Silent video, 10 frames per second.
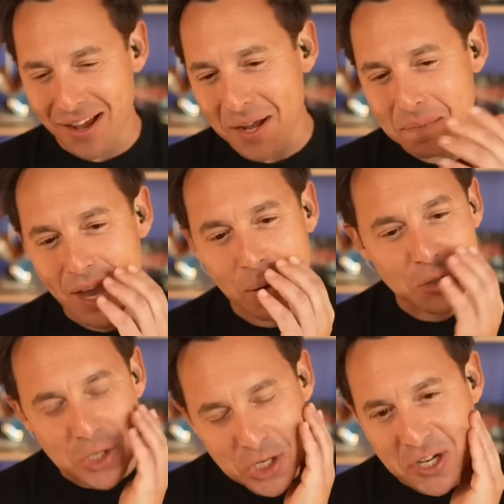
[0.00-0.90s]
I will
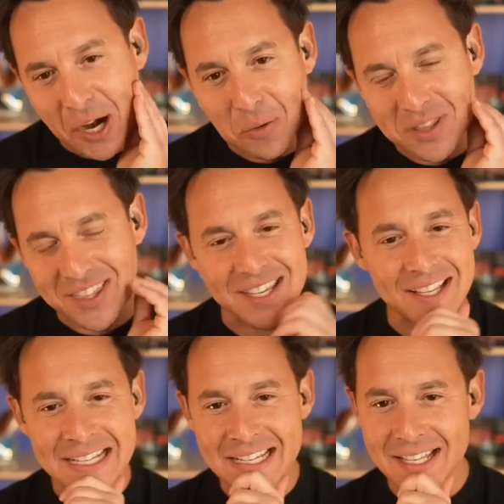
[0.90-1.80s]
just share with
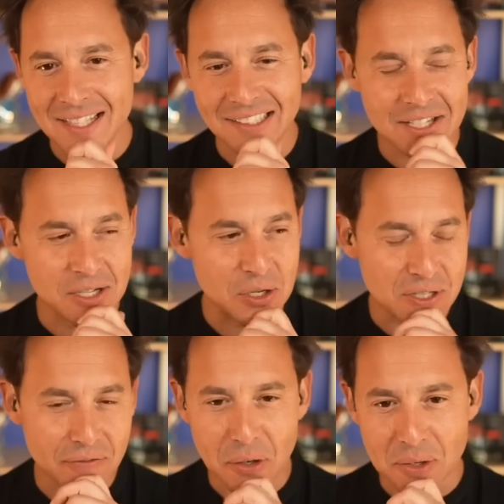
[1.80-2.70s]
the listeners
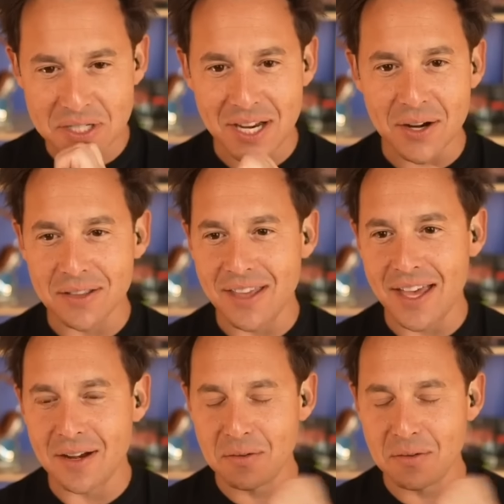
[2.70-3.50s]
and the viewers here that